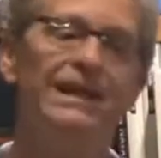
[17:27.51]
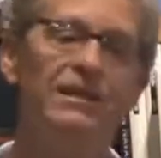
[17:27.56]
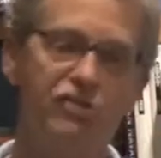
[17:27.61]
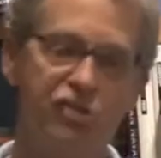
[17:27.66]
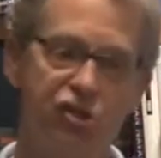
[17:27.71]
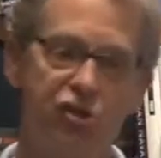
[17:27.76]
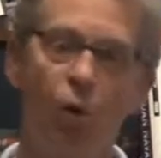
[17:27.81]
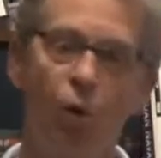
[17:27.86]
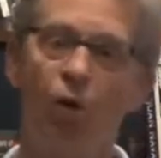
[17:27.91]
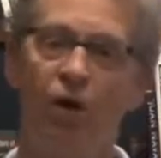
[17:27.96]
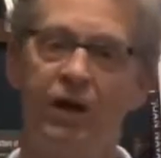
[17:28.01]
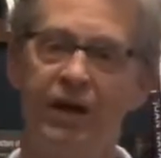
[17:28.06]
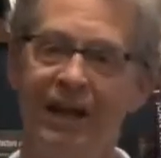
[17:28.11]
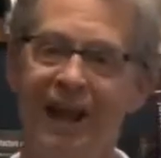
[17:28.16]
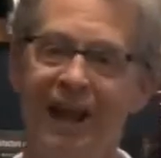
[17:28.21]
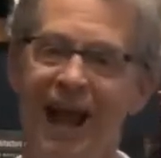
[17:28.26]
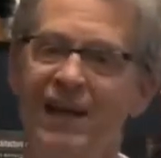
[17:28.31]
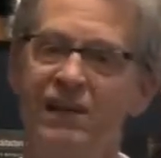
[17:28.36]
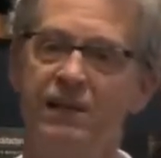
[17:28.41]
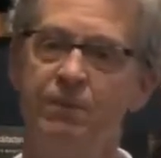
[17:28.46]
story. It
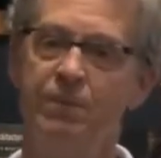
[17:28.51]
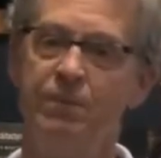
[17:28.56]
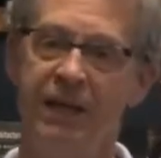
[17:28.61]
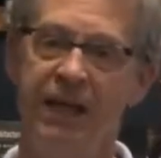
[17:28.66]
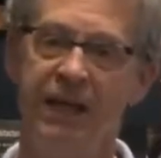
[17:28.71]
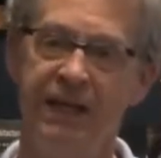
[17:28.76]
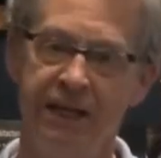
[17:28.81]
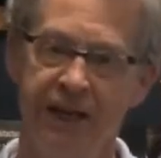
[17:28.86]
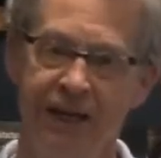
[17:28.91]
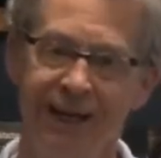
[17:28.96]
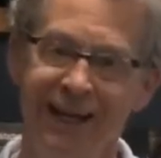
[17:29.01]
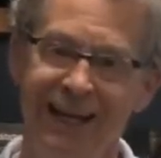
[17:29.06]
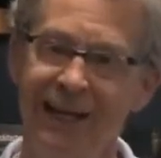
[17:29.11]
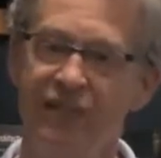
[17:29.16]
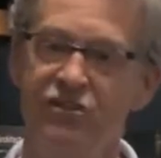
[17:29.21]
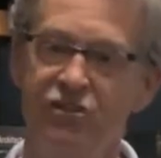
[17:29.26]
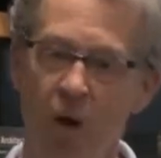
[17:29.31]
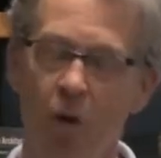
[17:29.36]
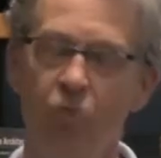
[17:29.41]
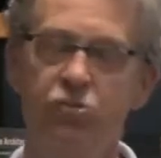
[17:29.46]
had to be
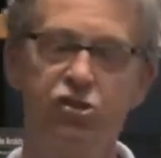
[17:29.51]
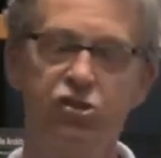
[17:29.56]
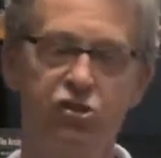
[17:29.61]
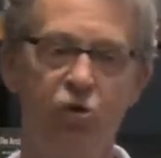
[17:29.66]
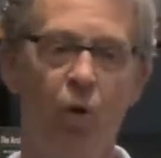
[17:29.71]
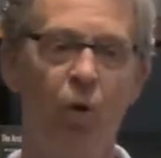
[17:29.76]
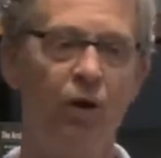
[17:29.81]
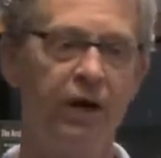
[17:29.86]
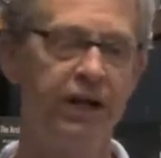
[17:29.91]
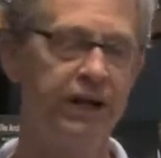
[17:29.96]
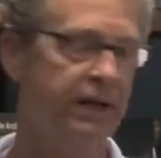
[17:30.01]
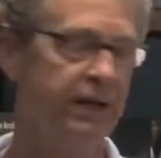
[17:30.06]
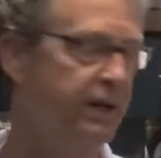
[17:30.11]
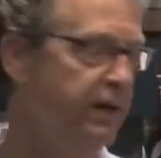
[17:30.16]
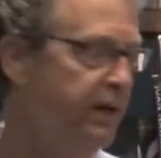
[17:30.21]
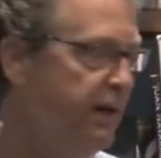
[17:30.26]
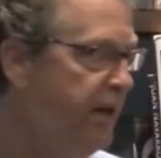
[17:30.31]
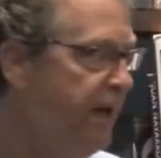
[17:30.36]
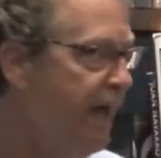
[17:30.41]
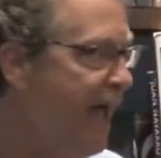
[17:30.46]
its own story.
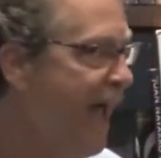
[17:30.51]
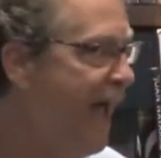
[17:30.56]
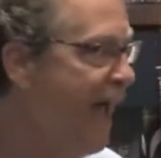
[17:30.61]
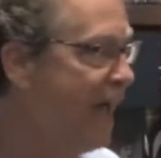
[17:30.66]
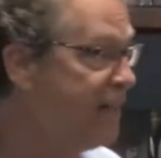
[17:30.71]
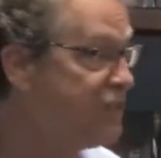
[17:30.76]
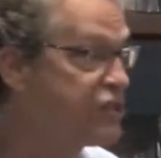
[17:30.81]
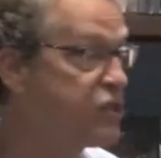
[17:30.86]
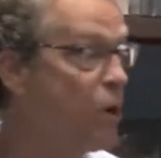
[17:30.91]
And so